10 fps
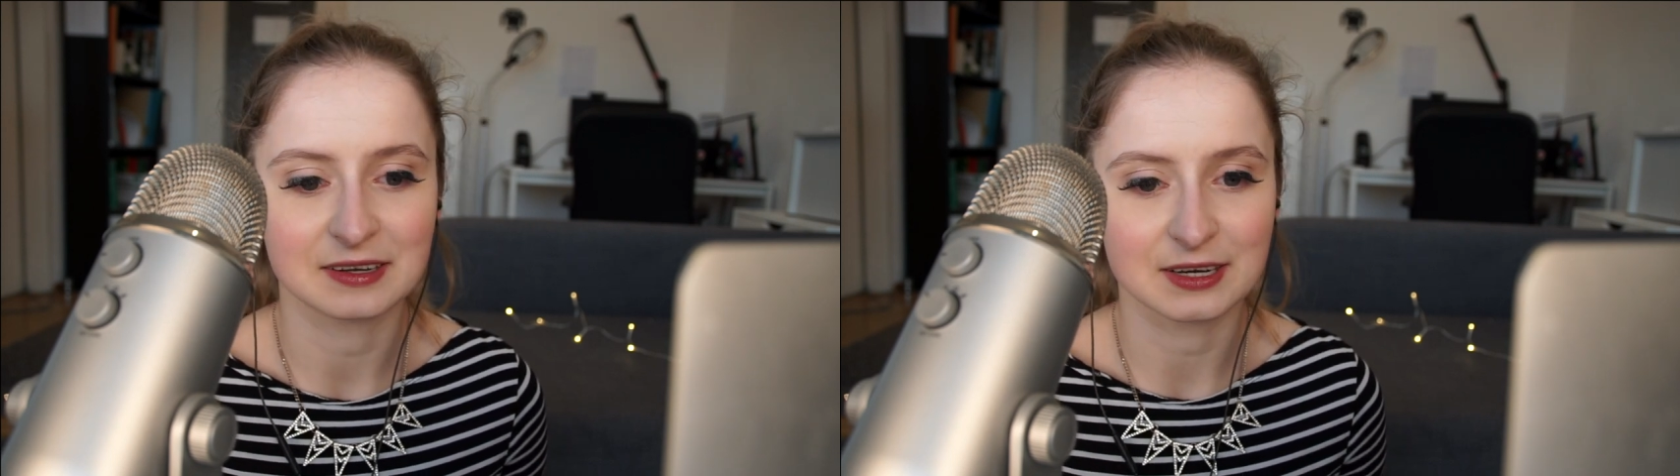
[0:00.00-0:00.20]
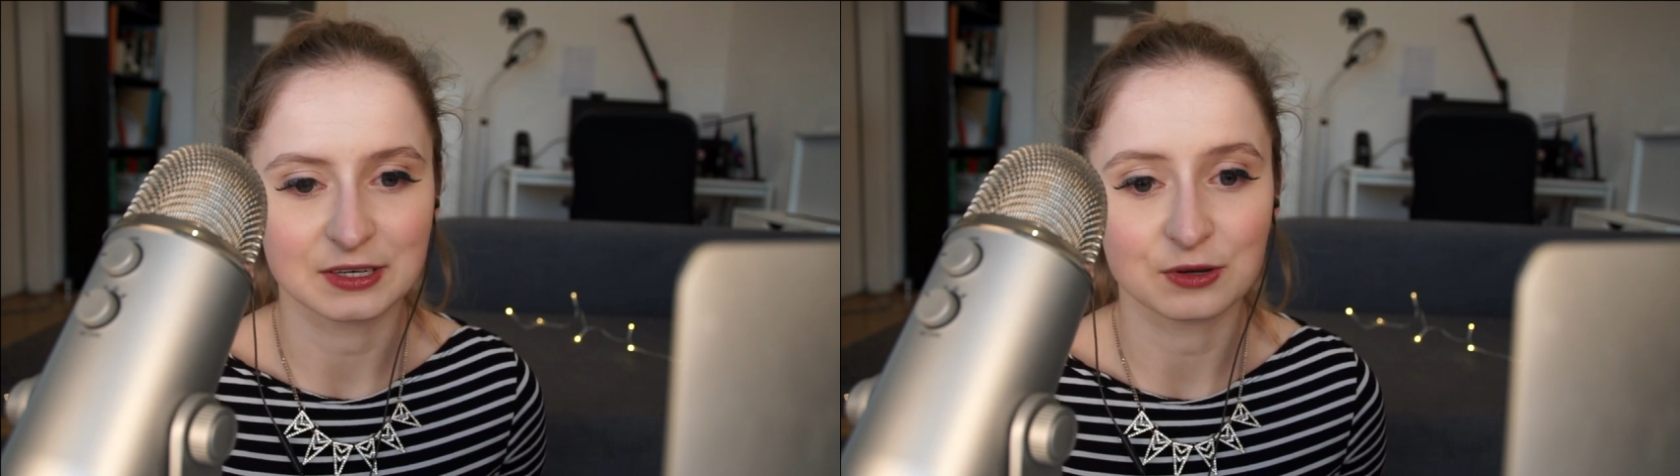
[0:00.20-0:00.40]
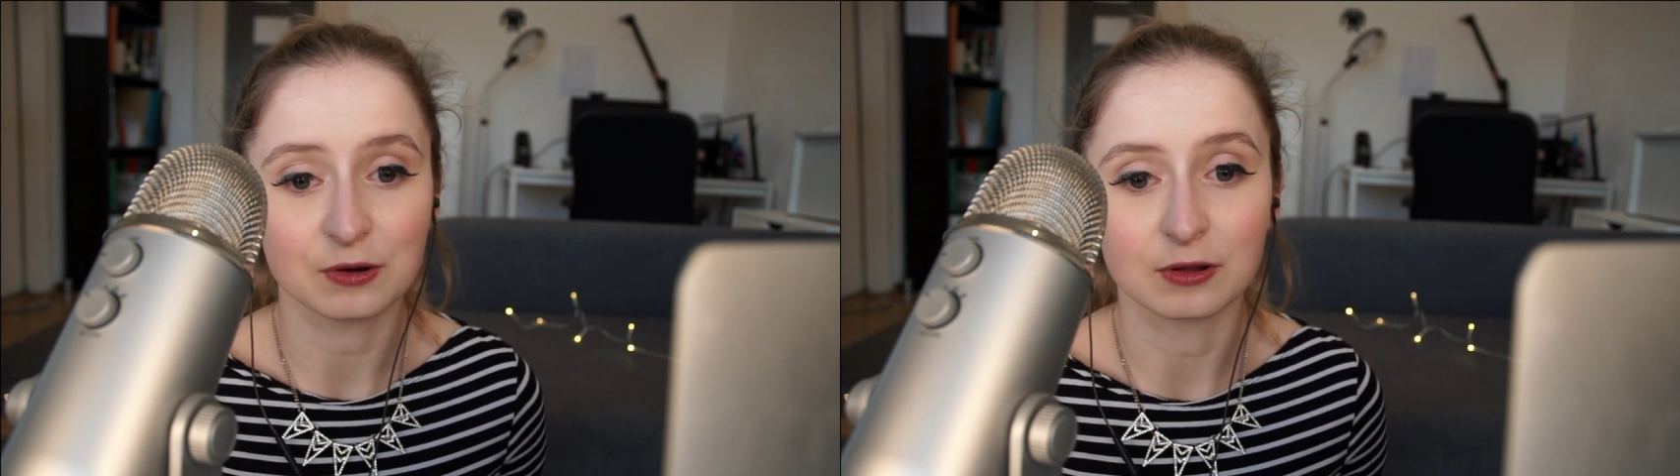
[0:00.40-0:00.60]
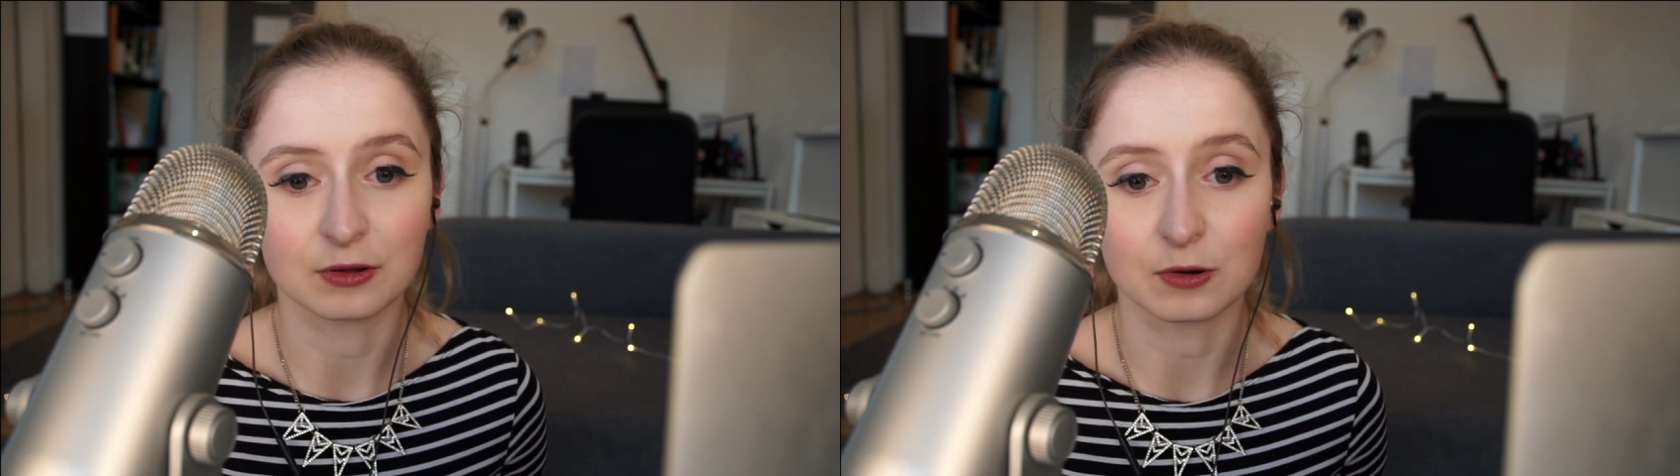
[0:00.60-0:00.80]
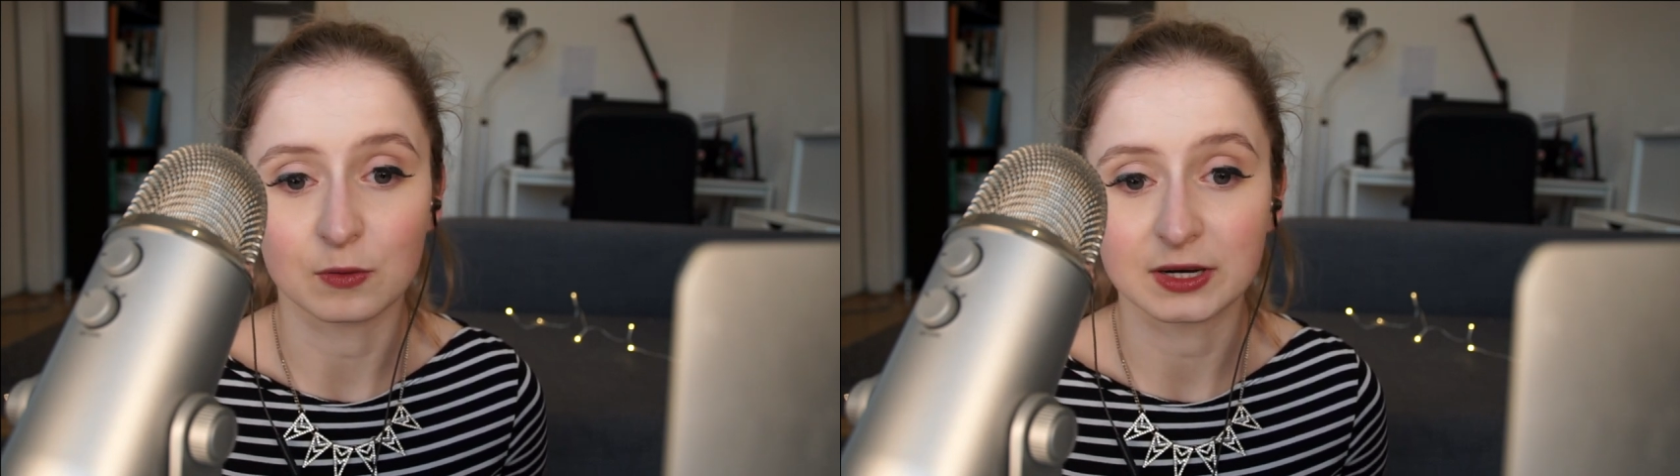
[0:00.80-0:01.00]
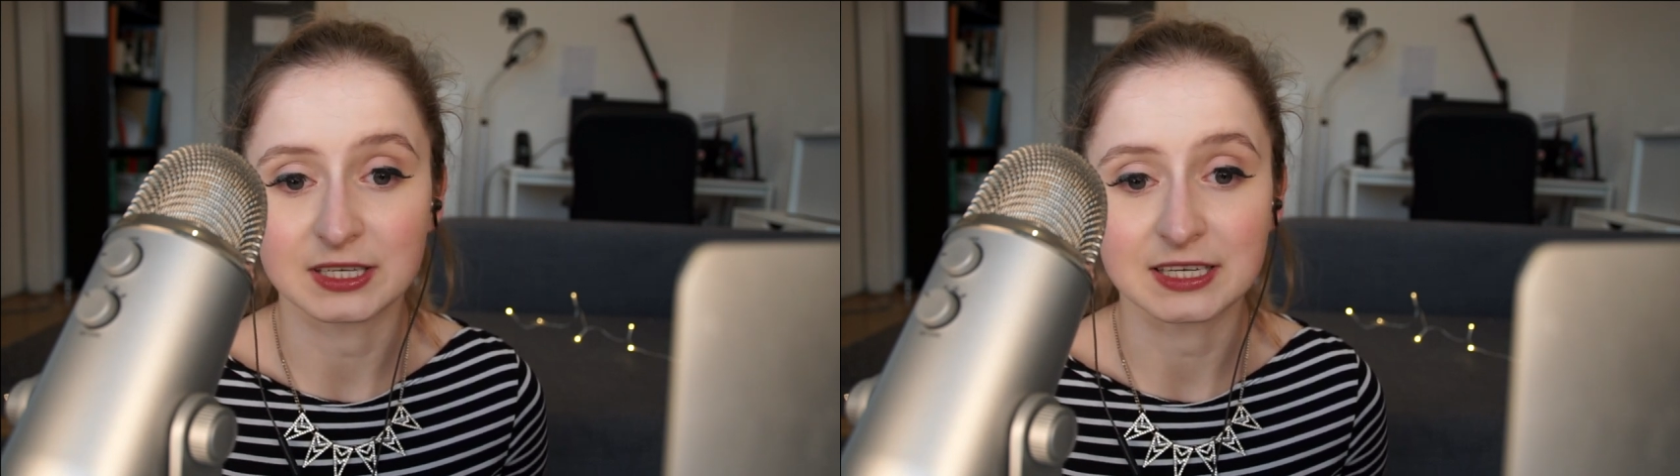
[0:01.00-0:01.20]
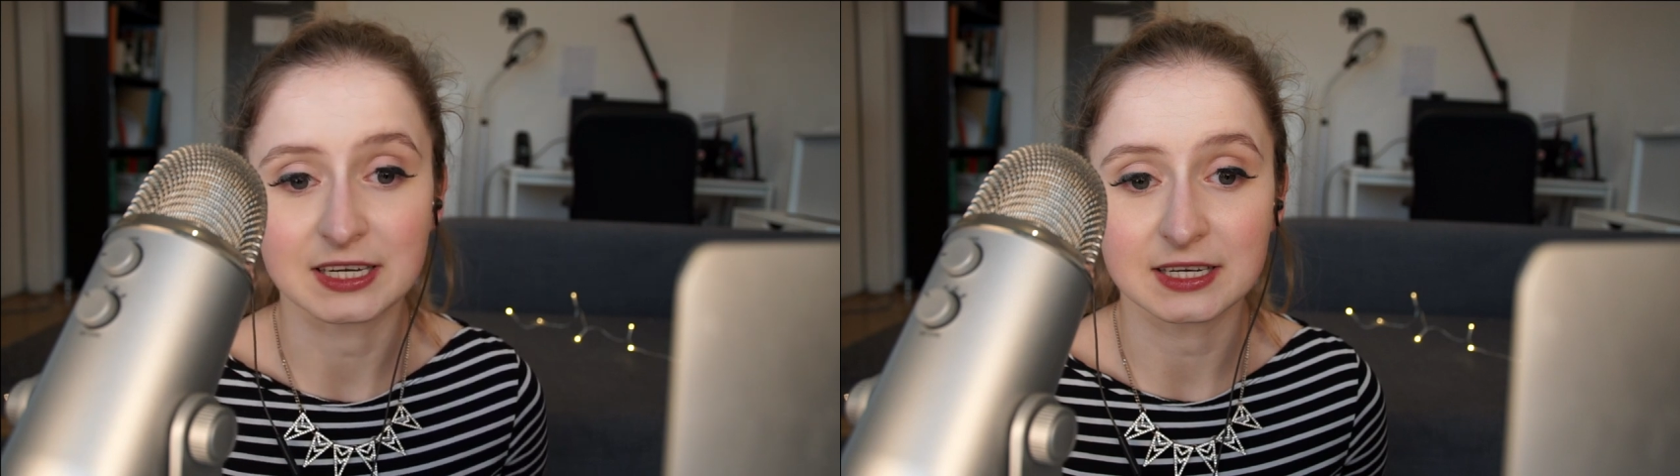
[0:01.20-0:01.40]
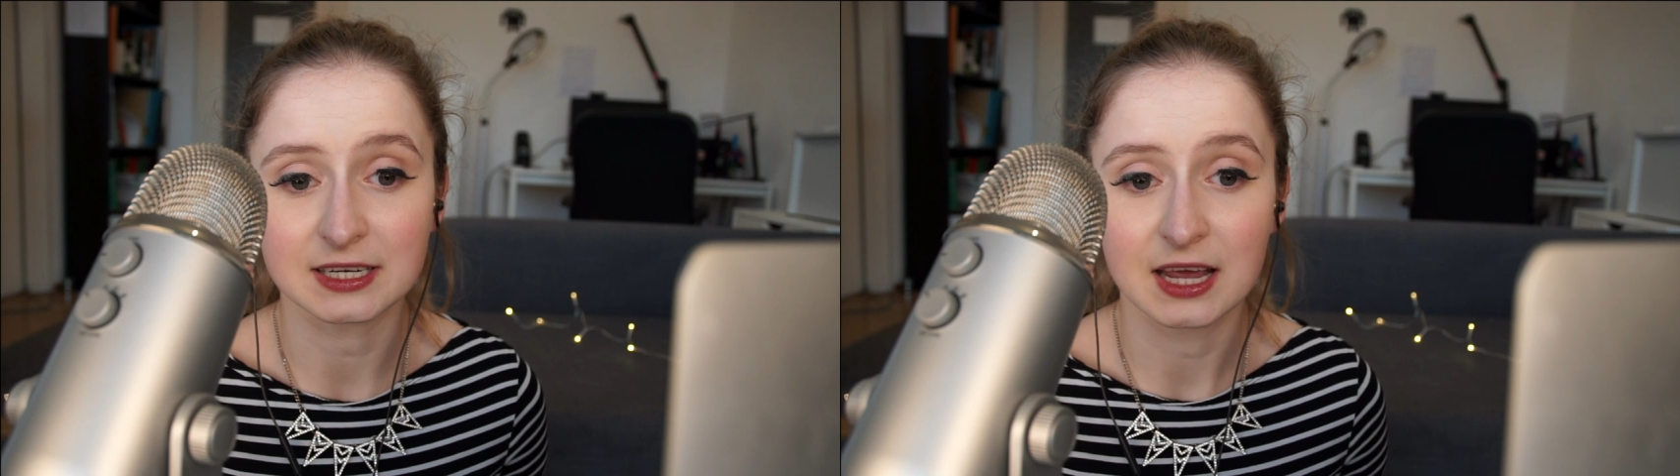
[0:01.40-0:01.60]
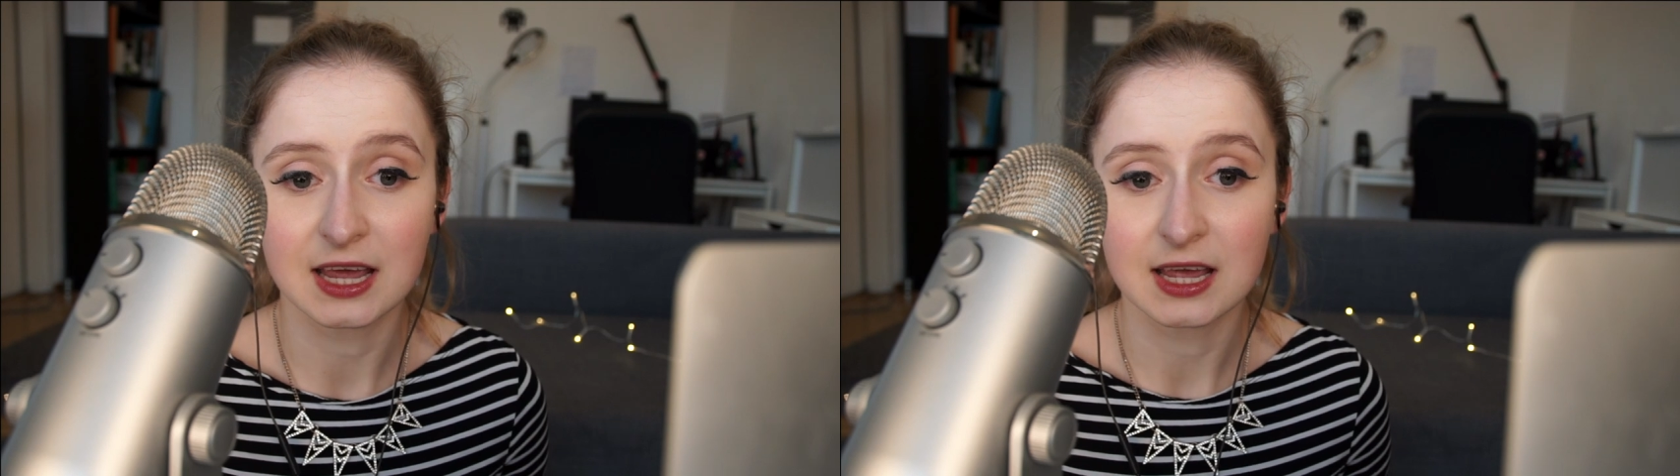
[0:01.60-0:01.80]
and you all know what he did